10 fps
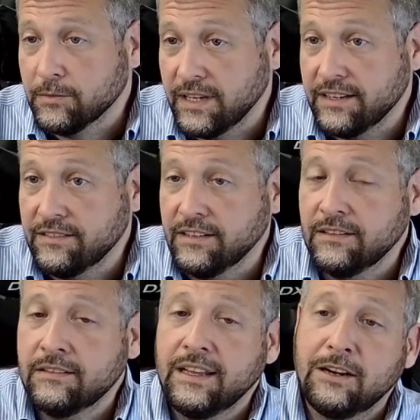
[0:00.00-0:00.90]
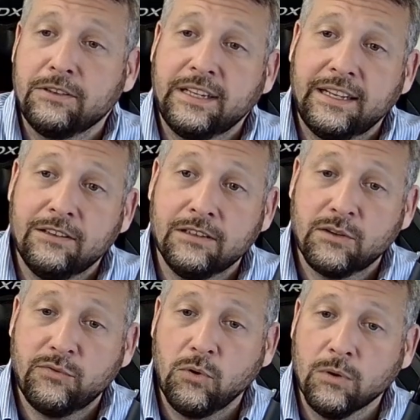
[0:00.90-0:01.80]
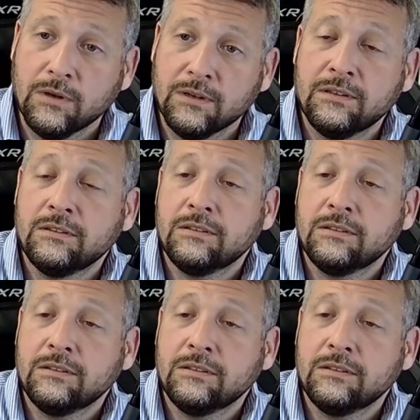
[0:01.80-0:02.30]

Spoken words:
replace it, not only on the hook for